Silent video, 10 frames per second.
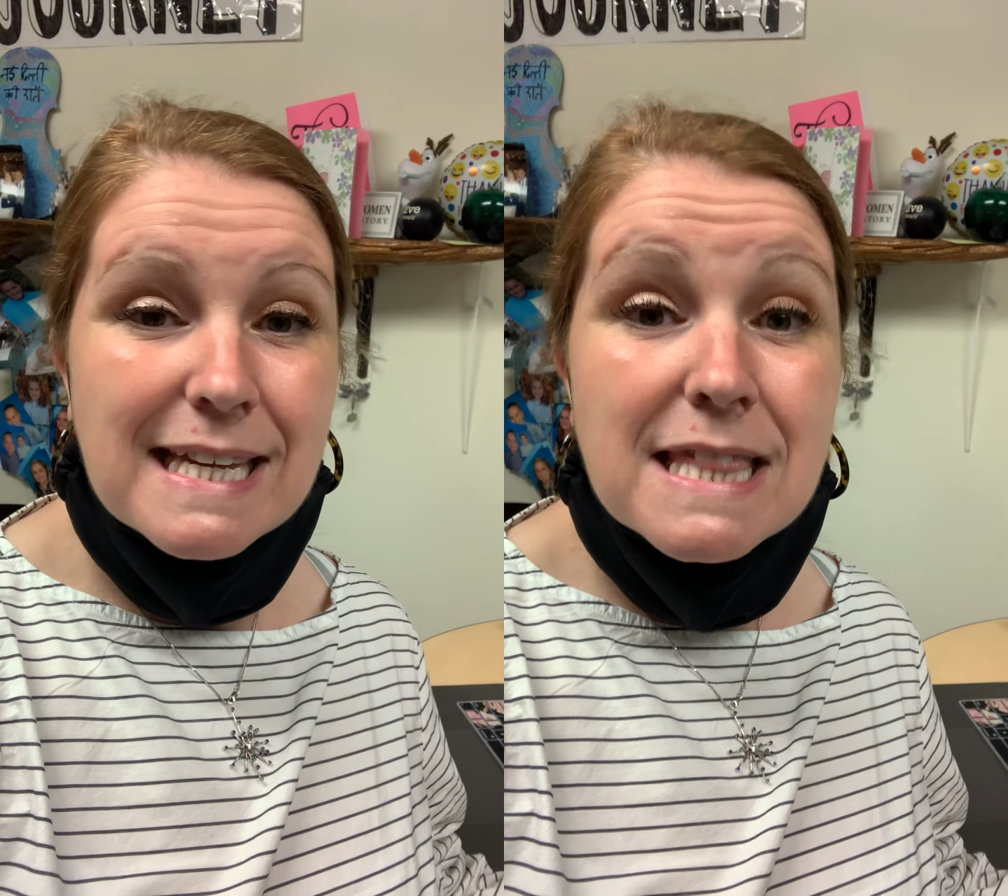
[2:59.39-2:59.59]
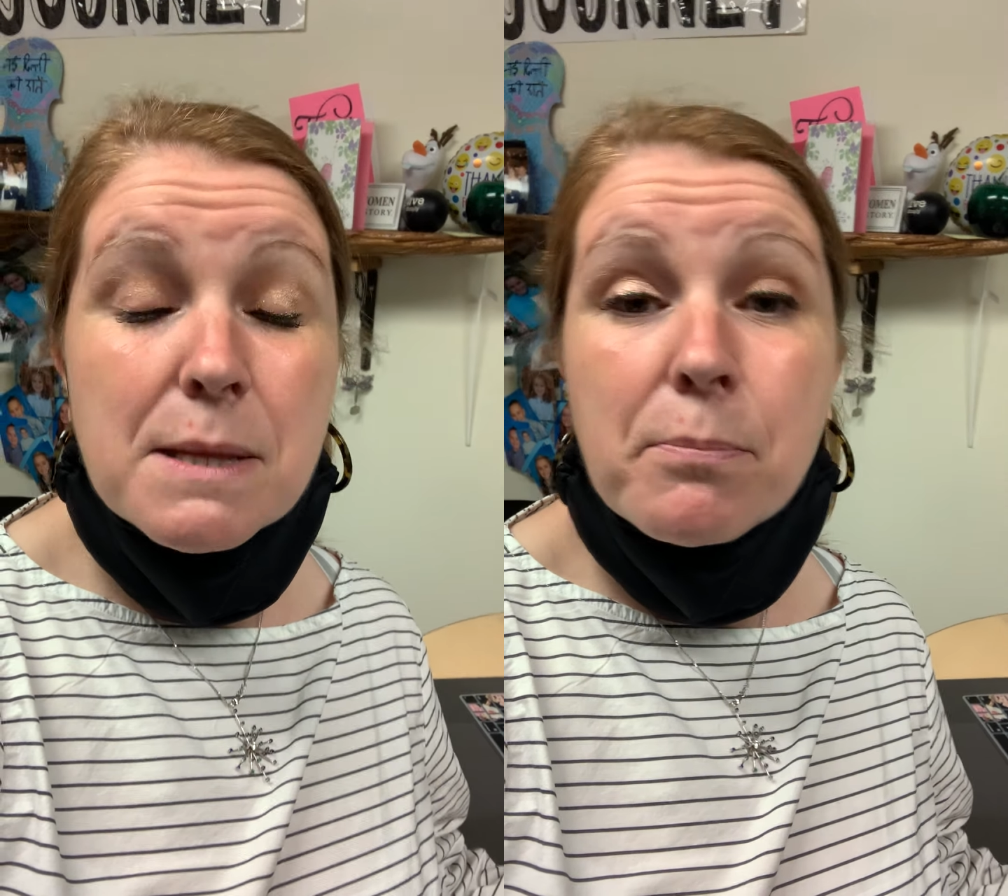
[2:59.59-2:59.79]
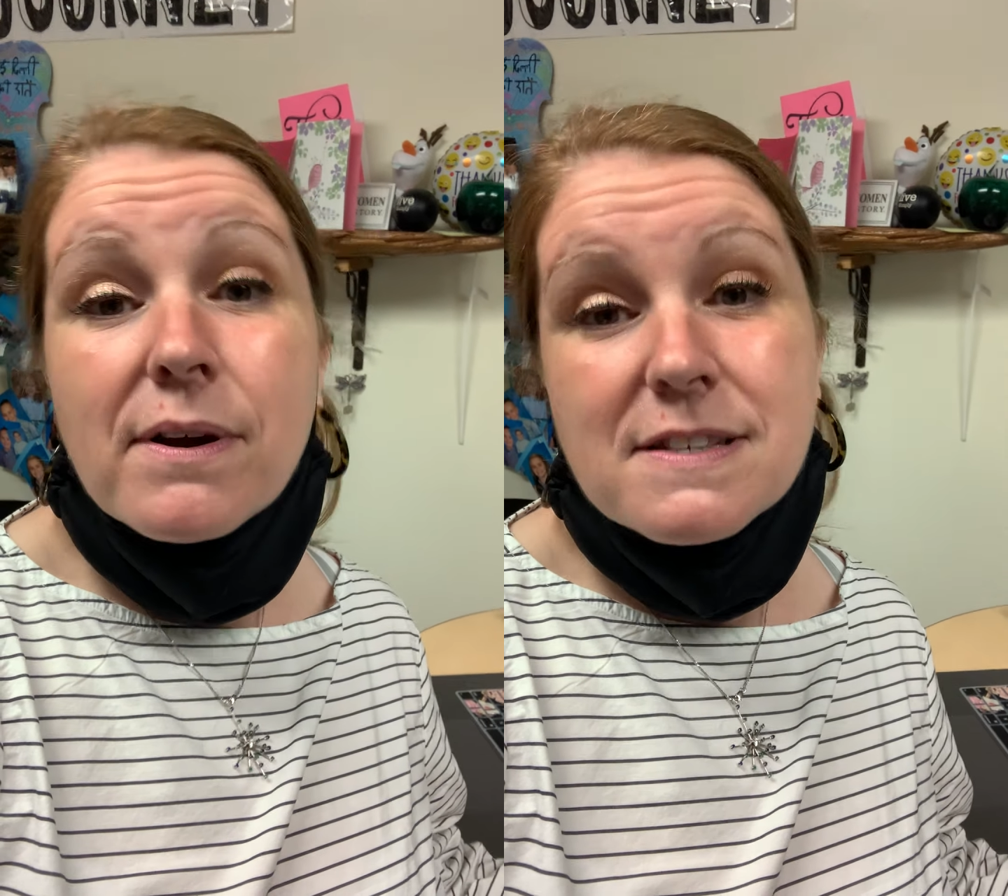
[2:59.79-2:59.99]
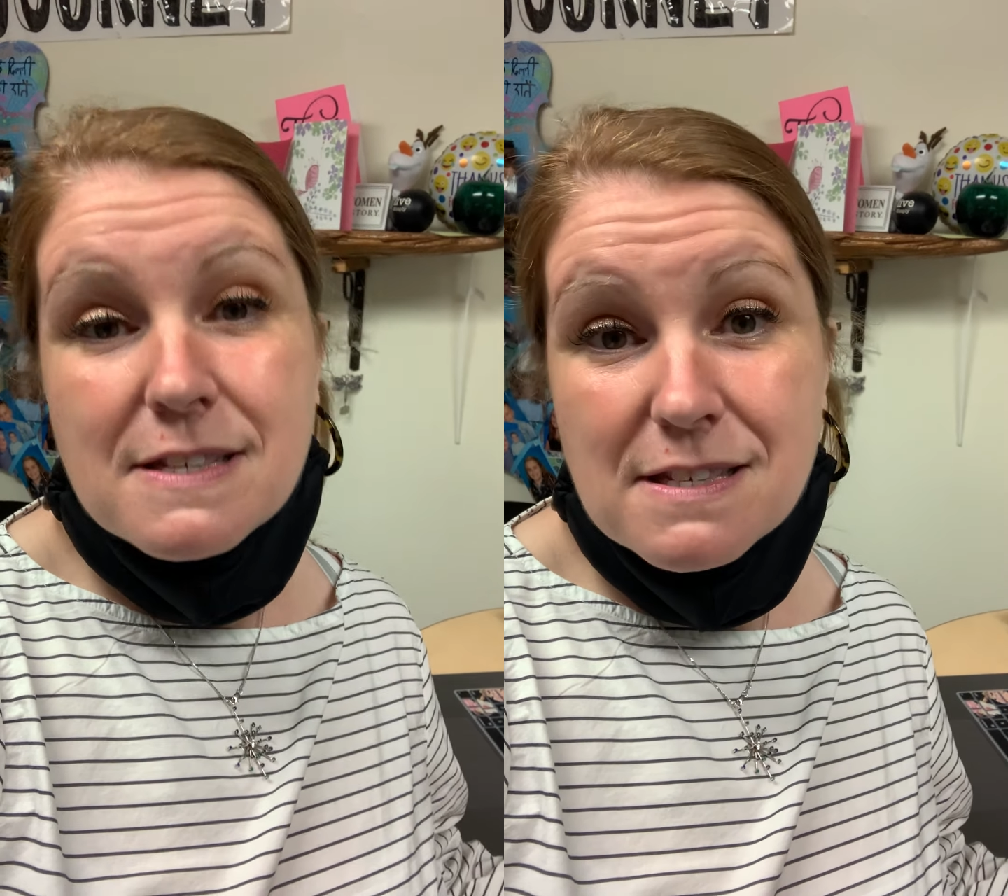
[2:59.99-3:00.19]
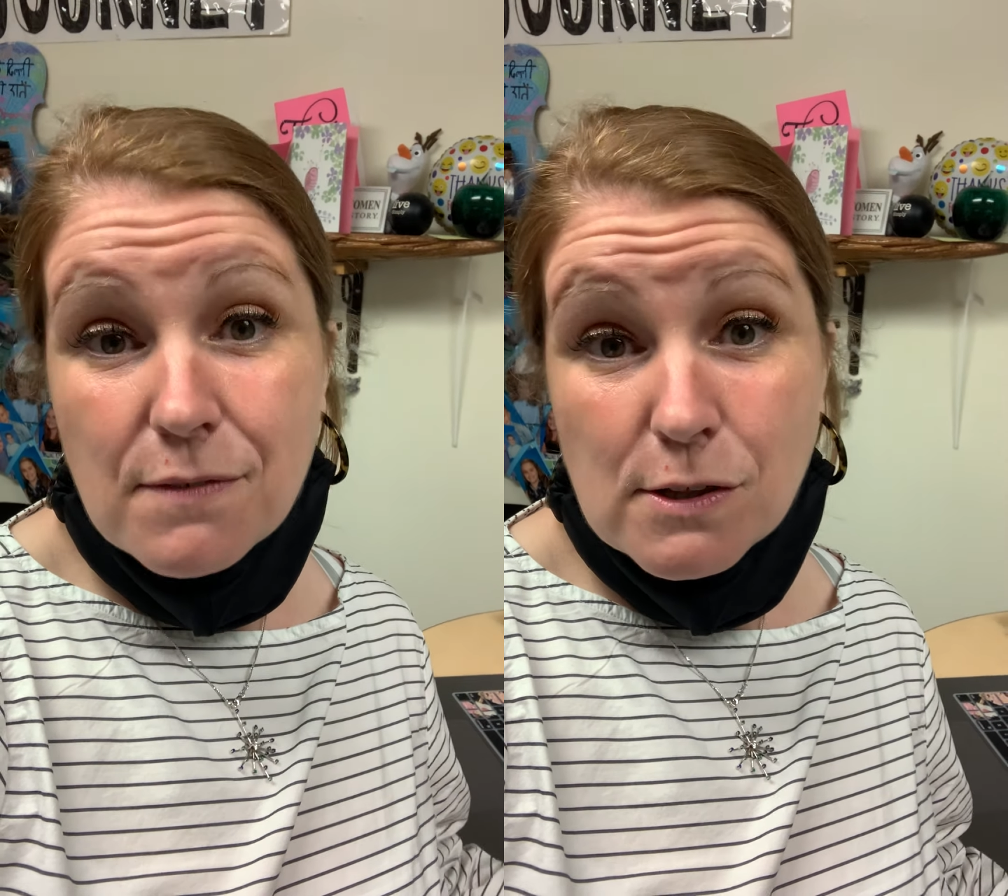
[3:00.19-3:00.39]
in the
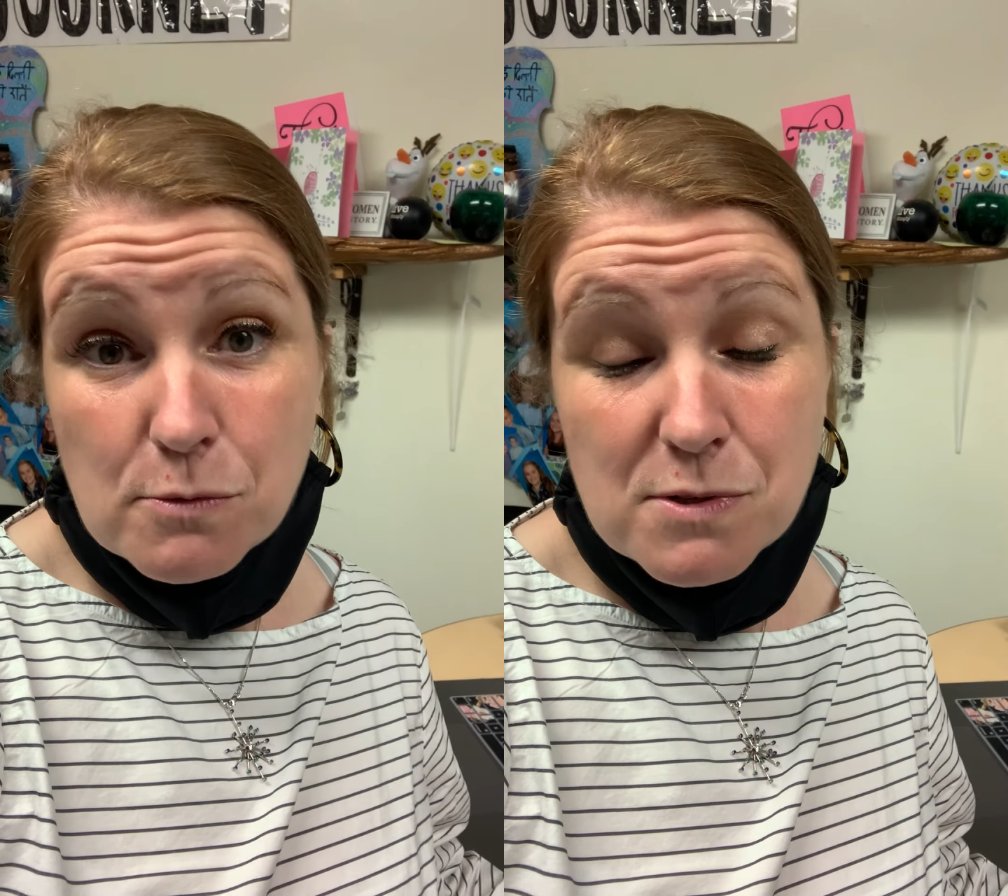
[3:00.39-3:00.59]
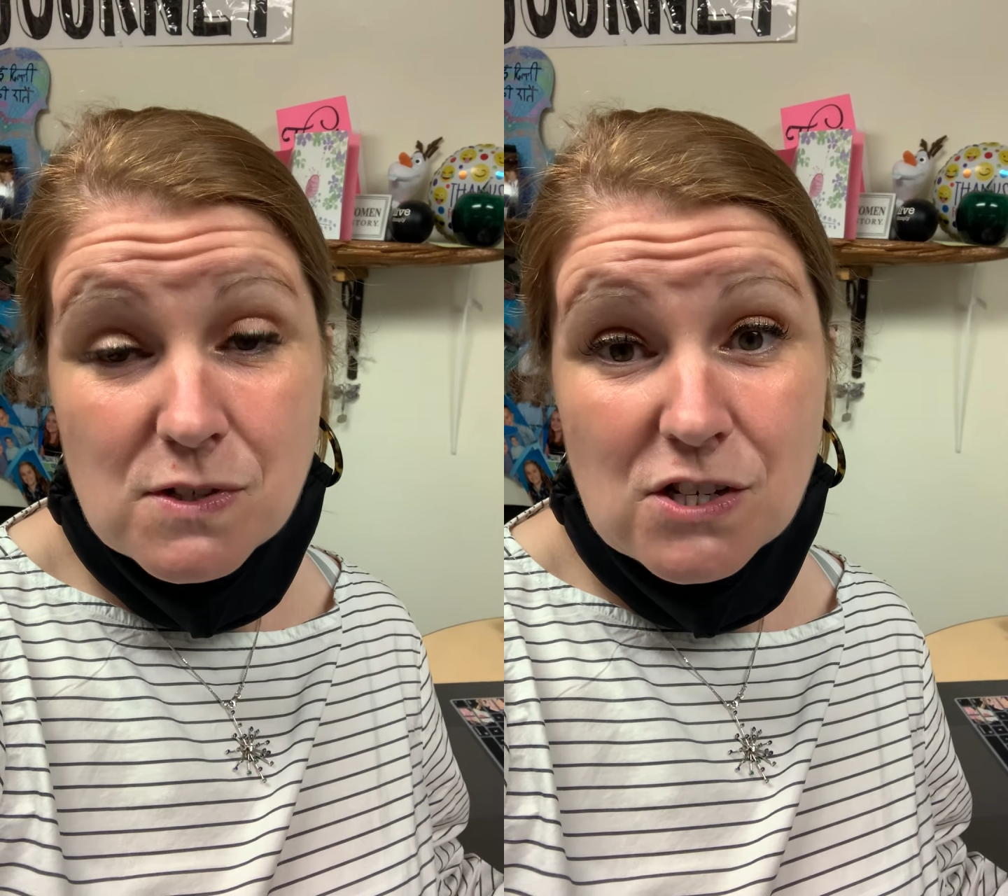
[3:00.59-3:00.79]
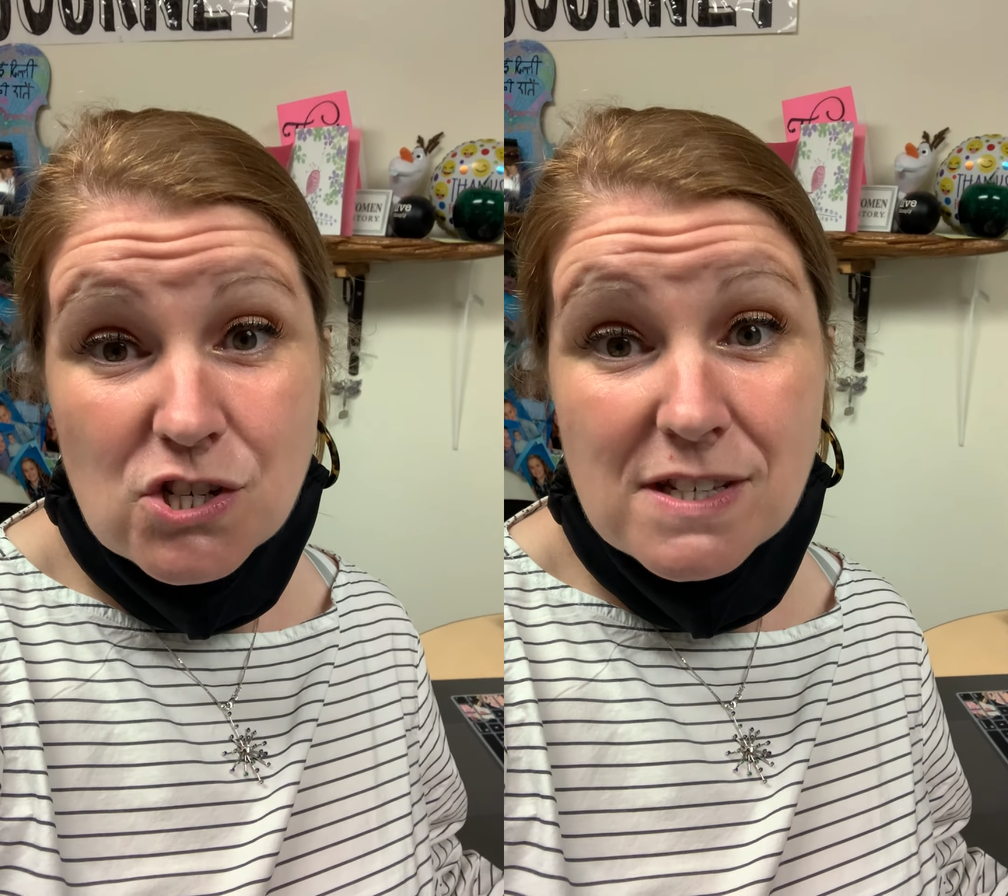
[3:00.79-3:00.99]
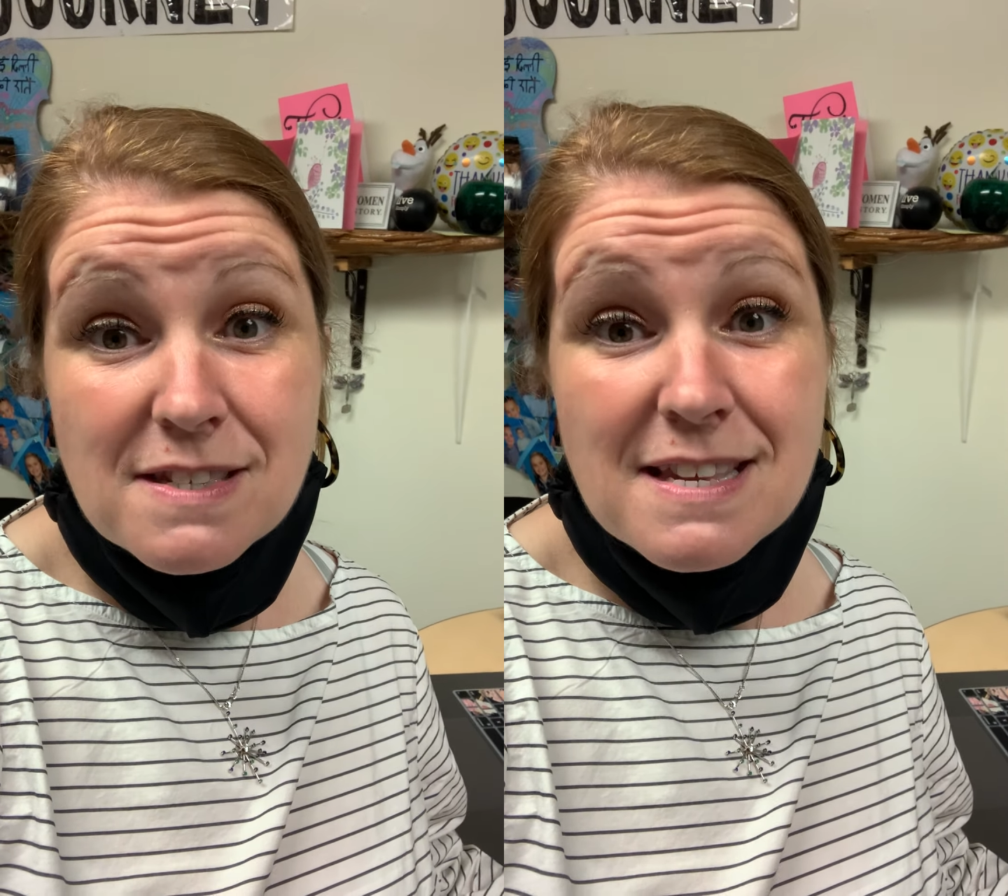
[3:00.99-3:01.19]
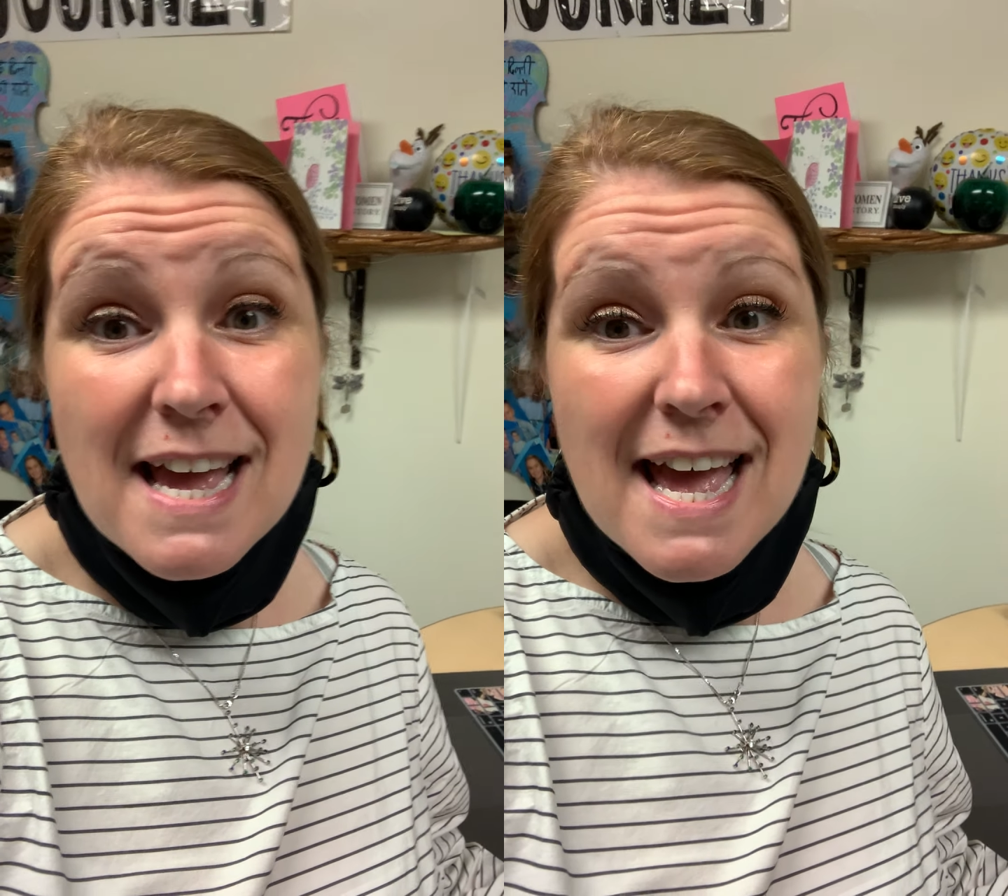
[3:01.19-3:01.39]
presence of other musicians